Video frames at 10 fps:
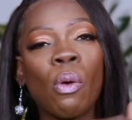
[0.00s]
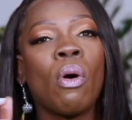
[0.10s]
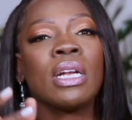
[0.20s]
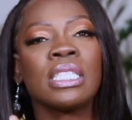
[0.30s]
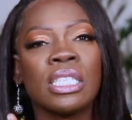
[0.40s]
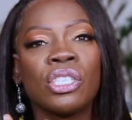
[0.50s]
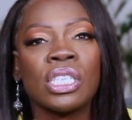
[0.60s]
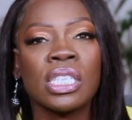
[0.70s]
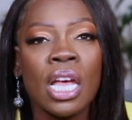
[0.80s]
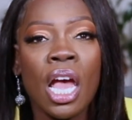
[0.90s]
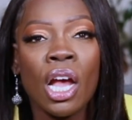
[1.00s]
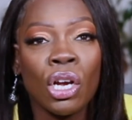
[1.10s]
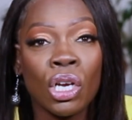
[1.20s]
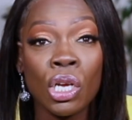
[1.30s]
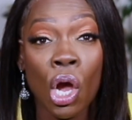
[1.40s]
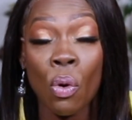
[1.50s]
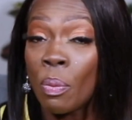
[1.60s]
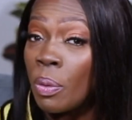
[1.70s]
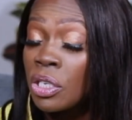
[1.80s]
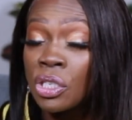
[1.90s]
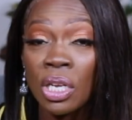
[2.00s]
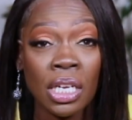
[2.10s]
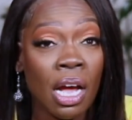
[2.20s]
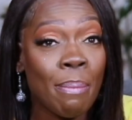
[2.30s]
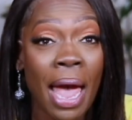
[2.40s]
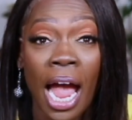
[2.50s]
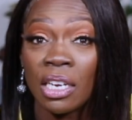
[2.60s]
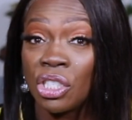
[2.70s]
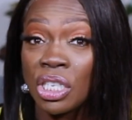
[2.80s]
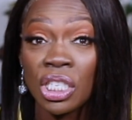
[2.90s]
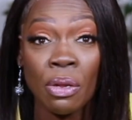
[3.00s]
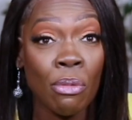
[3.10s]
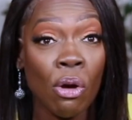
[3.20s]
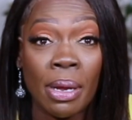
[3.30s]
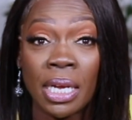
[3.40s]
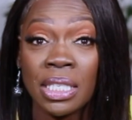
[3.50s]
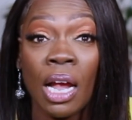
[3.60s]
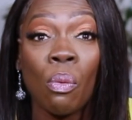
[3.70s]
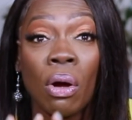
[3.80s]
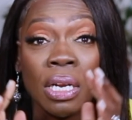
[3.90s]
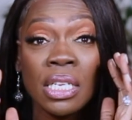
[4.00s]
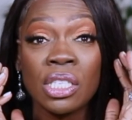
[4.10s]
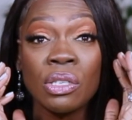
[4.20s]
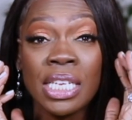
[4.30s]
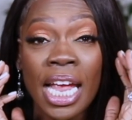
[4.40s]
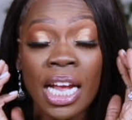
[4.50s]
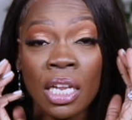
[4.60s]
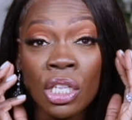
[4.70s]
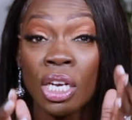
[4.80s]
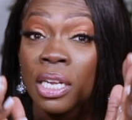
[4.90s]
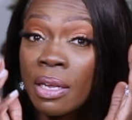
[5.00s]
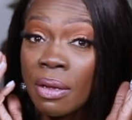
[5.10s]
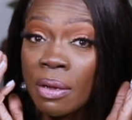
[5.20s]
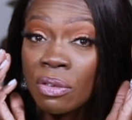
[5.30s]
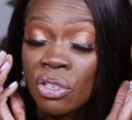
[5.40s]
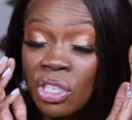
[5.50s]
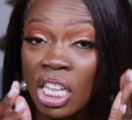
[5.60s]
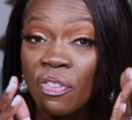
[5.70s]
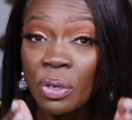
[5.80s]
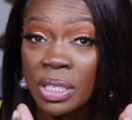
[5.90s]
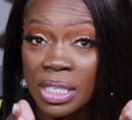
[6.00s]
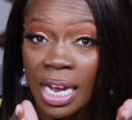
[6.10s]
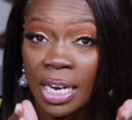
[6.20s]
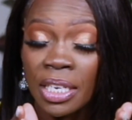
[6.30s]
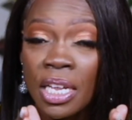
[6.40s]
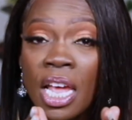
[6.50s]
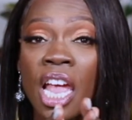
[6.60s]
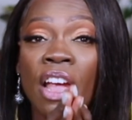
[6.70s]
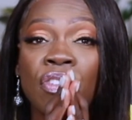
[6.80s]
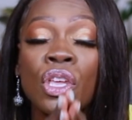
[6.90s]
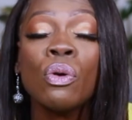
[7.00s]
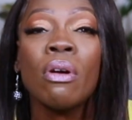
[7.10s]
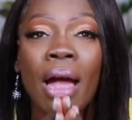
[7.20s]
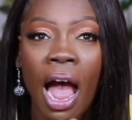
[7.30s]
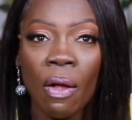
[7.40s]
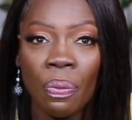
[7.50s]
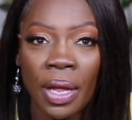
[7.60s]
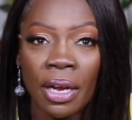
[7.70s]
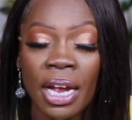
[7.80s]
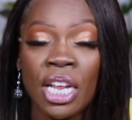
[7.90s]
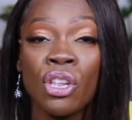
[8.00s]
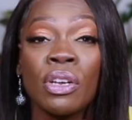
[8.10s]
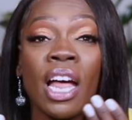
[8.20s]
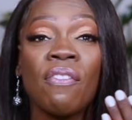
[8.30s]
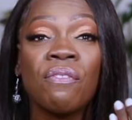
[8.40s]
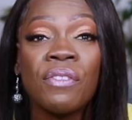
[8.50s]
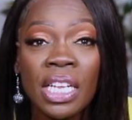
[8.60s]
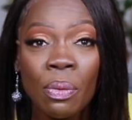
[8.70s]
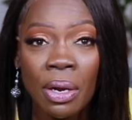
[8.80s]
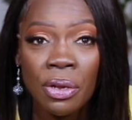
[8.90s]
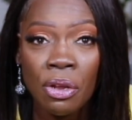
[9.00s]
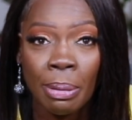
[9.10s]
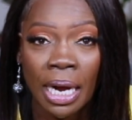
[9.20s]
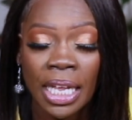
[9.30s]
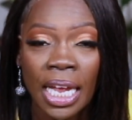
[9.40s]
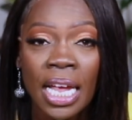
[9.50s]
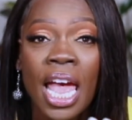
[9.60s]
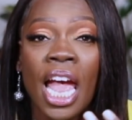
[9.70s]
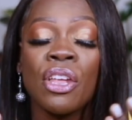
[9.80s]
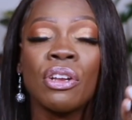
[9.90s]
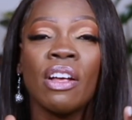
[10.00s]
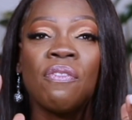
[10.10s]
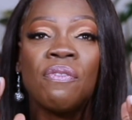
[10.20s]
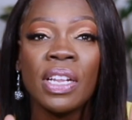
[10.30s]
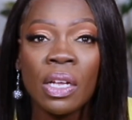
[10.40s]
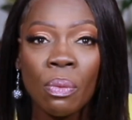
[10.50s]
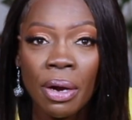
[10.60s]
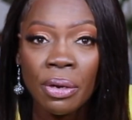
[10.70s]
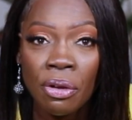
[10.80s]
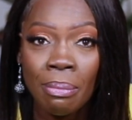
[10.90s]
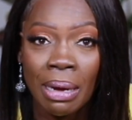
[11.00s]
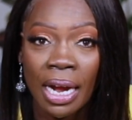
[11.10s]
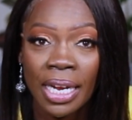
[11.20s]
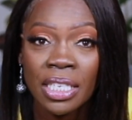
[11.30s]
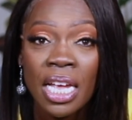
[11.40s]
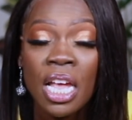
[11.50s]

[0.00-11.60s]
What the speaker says: want us to just go, and we're just going to come back in just a moment, because I want us to take a look just for a second. If you are out there and you're not feeling well in your body, and you're not feeling well in your mind,